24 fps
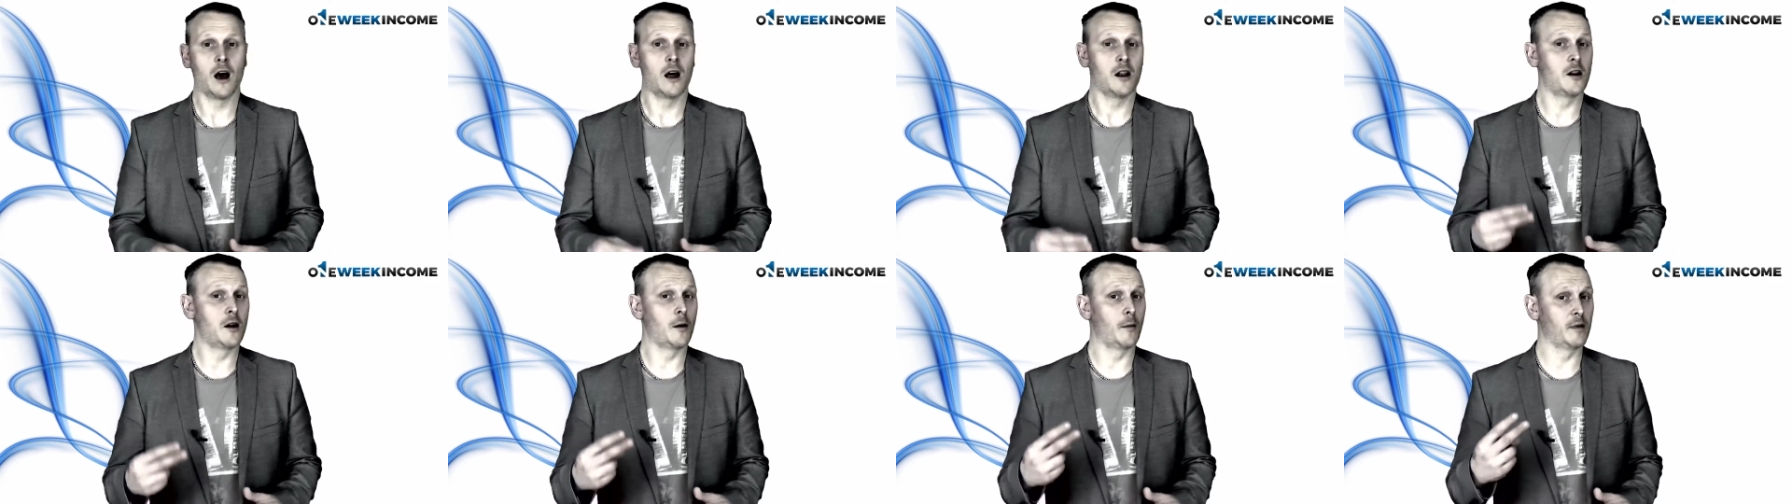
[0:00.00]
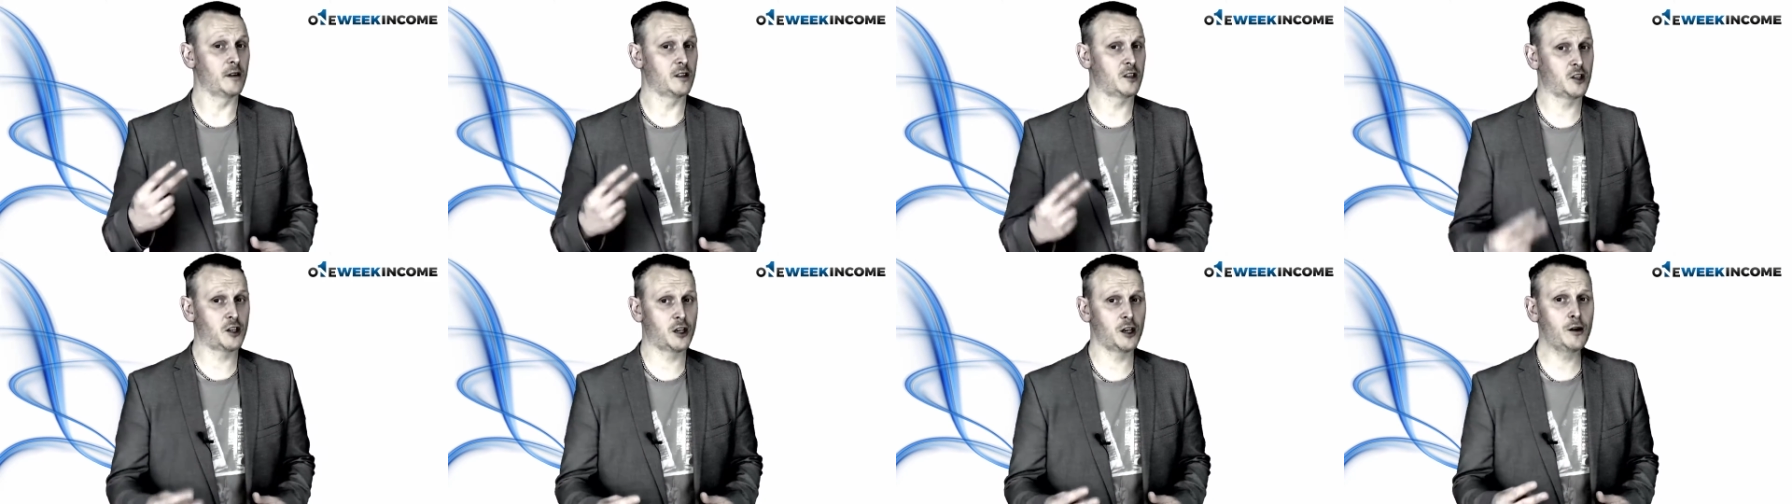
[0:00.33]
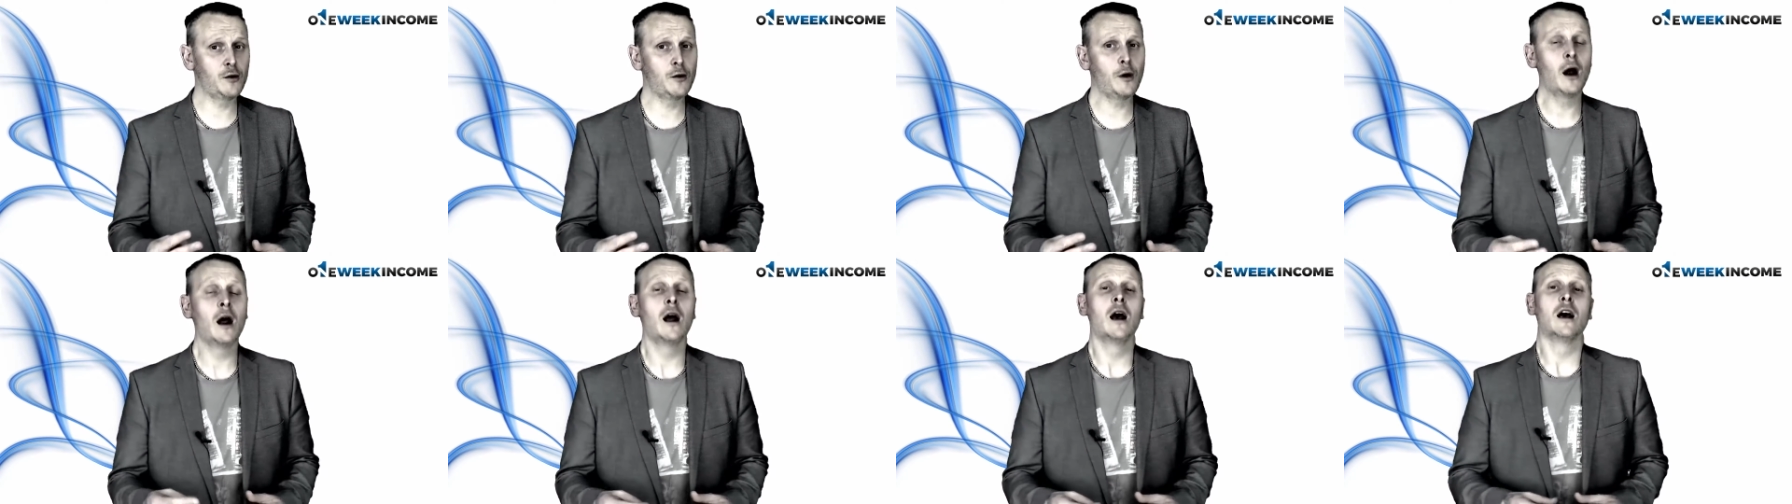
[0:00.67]
Number
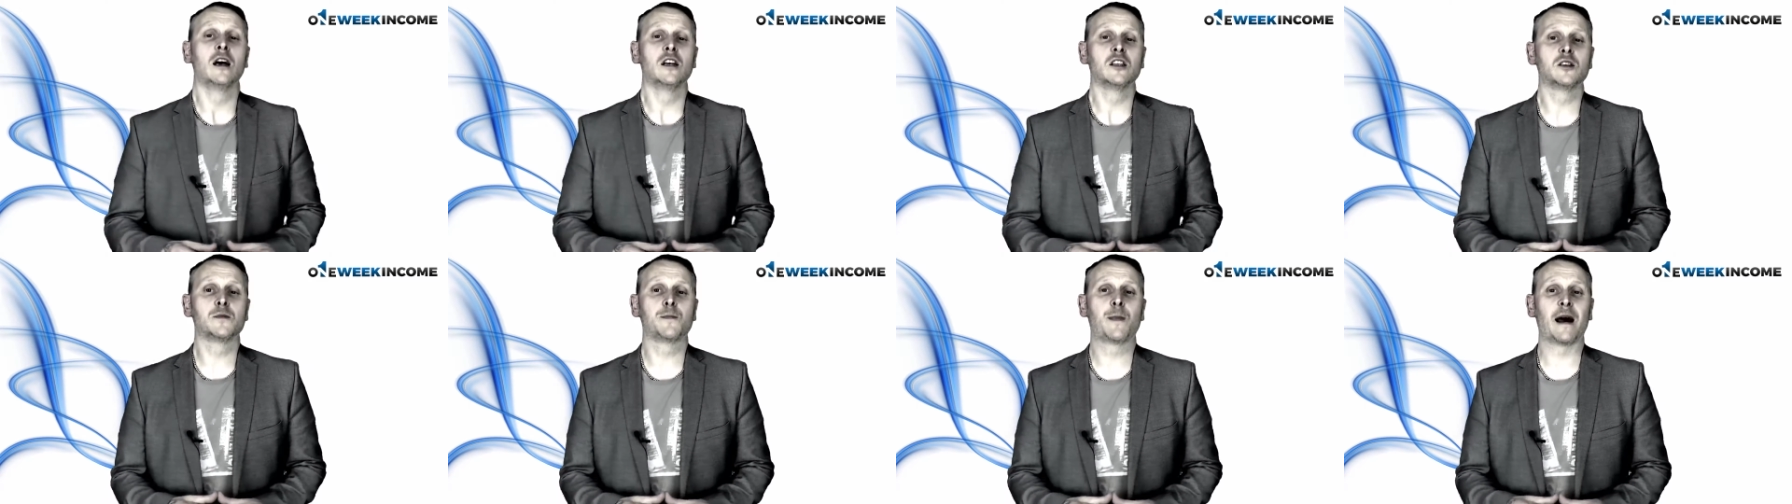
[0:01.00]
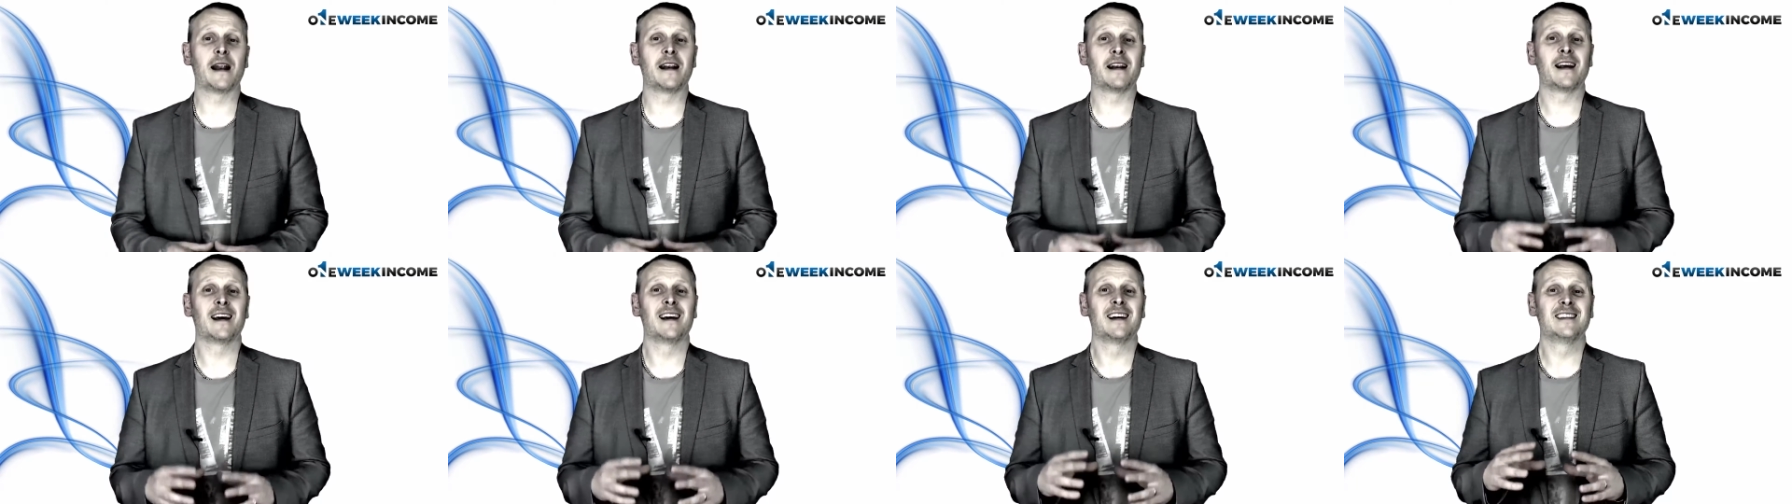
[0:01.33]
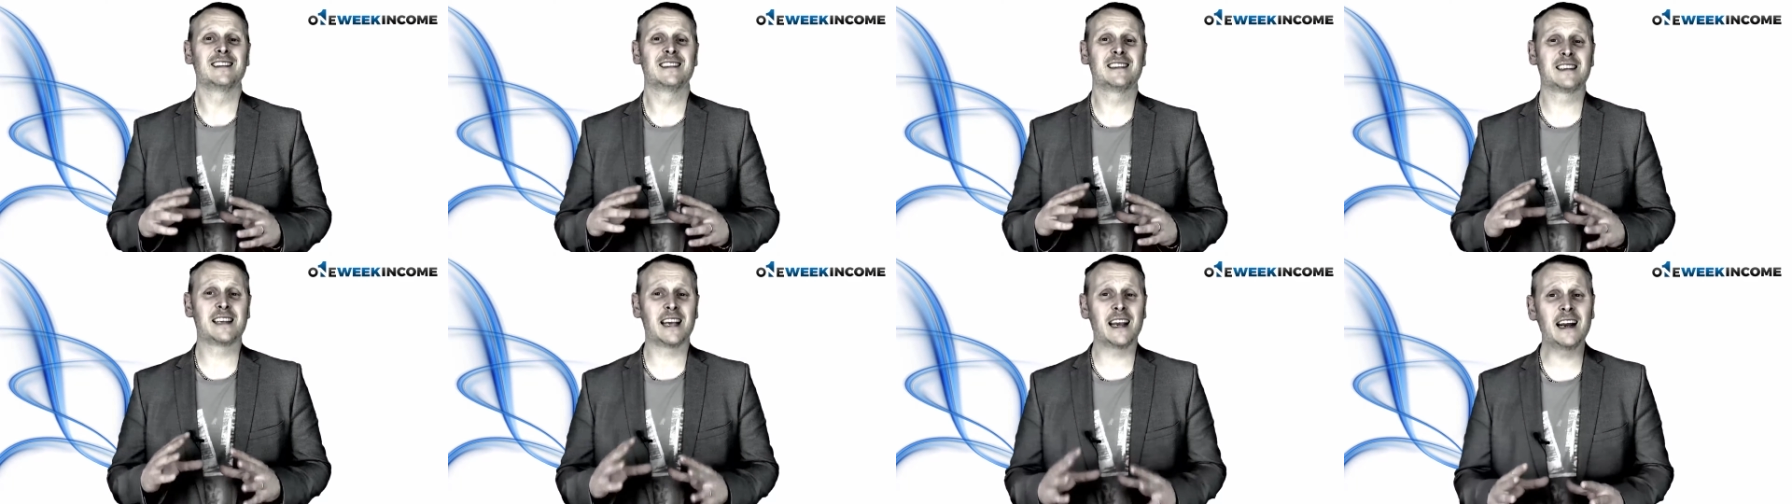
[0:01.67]
two, spend
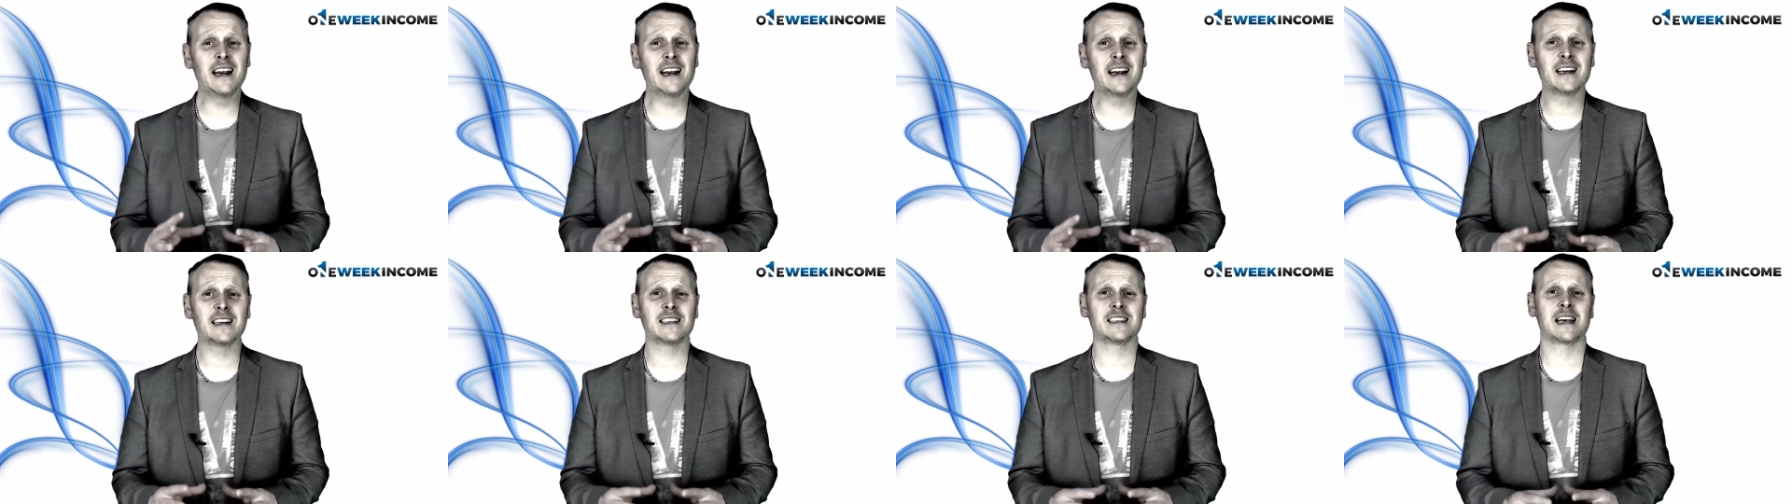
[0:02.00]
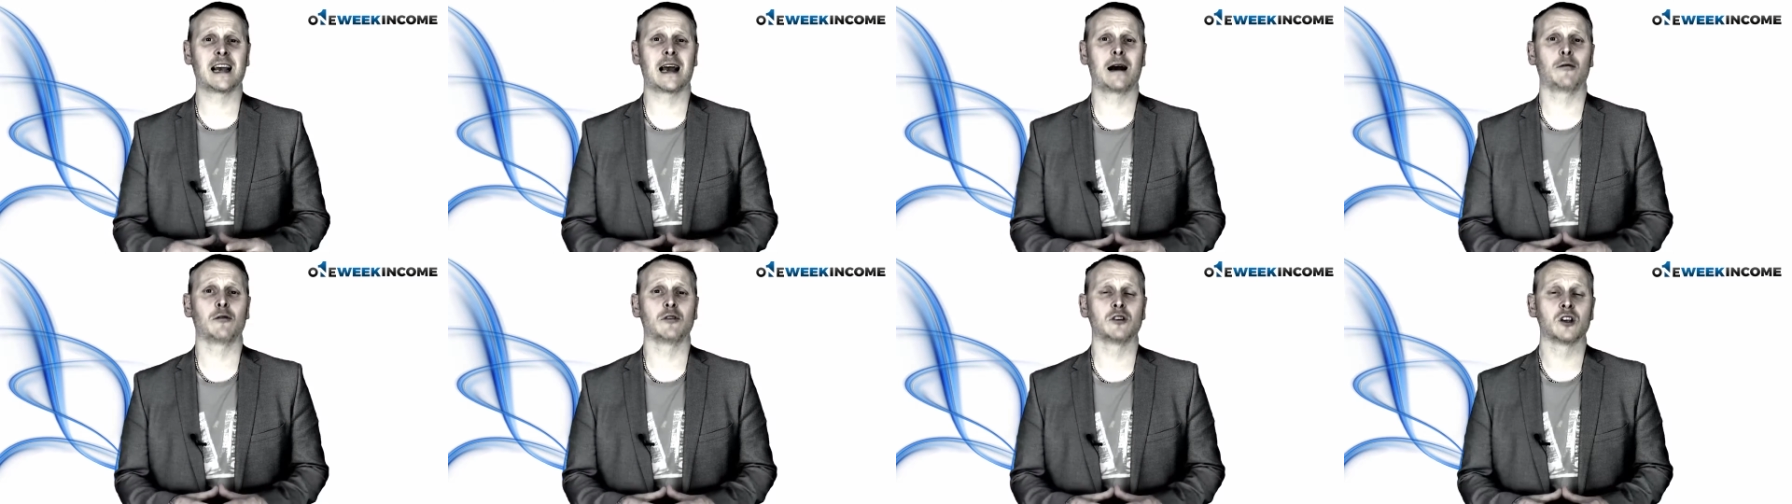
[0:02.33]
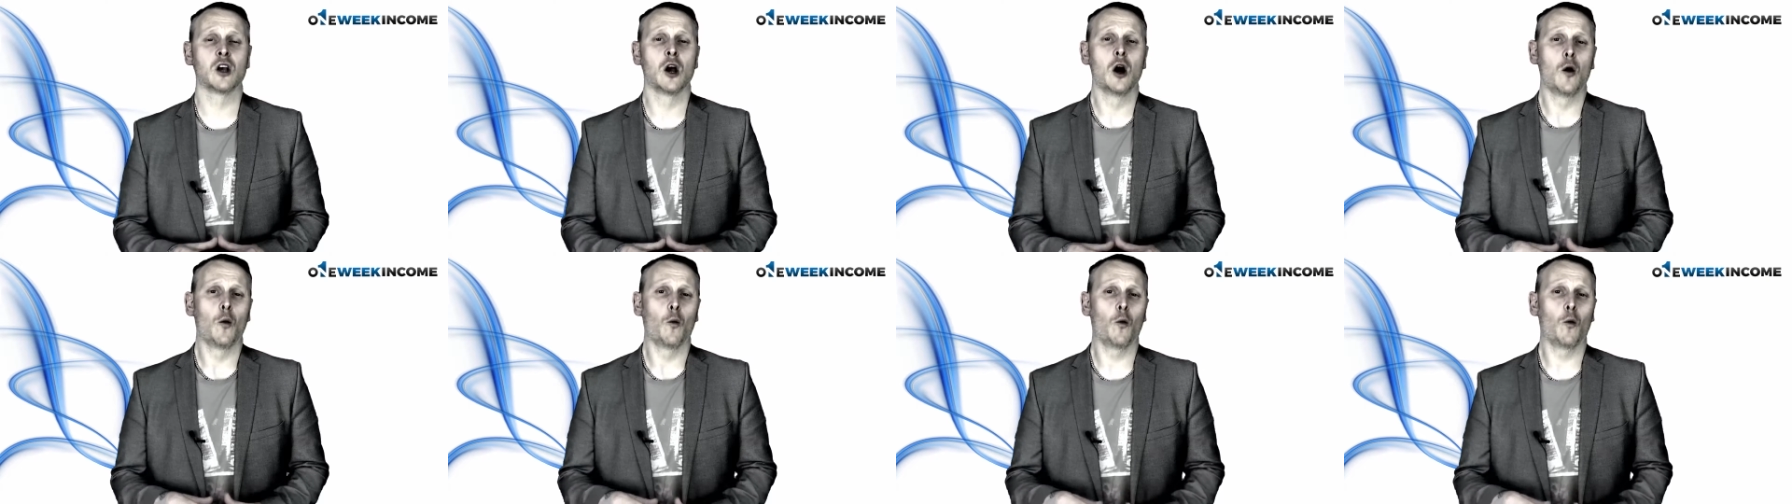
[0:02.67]
tedious hours